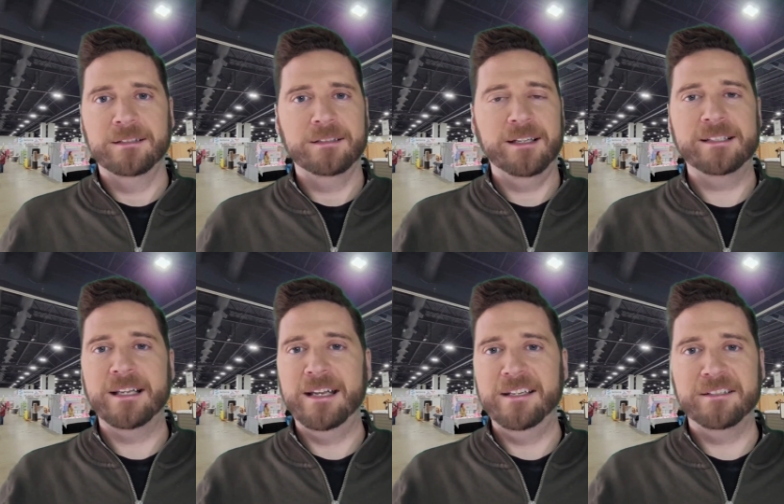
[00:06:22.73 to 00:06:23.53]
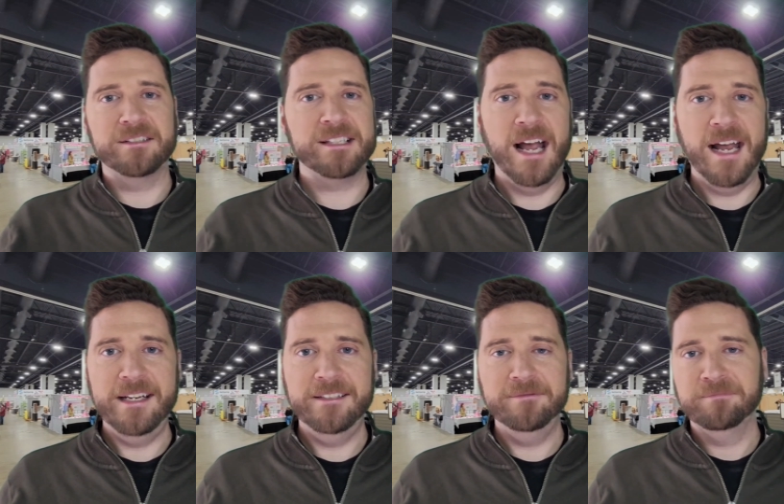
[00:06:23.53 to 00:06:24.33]
like say
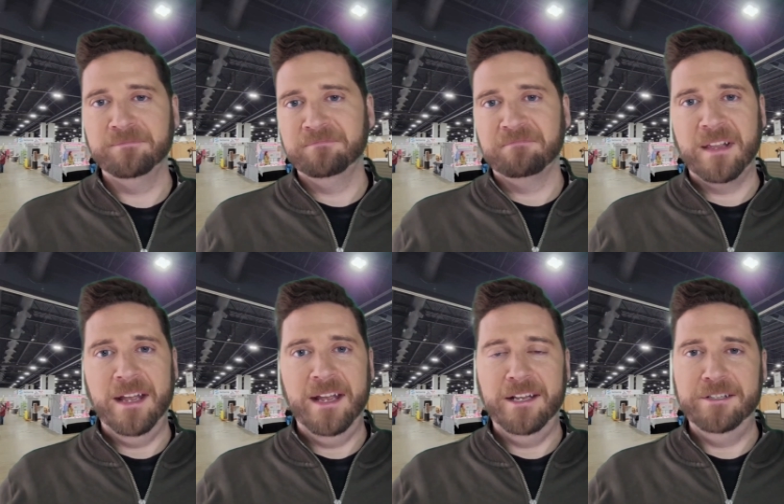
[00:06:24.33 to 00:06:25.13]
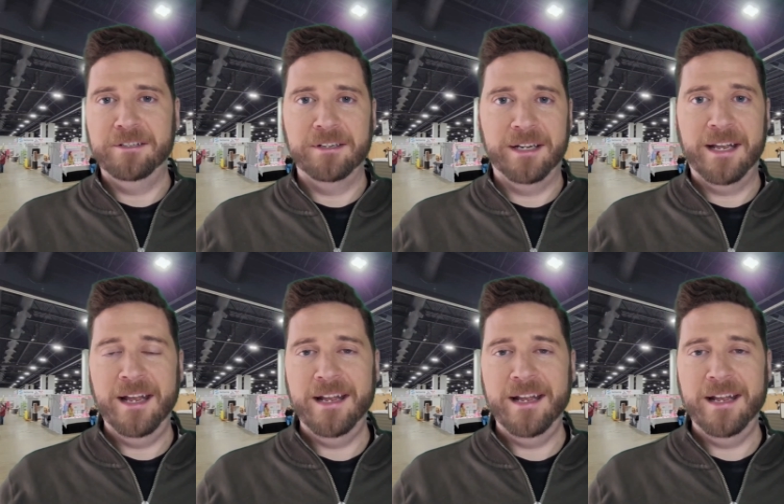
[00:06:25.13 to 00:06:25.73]
siding, and you can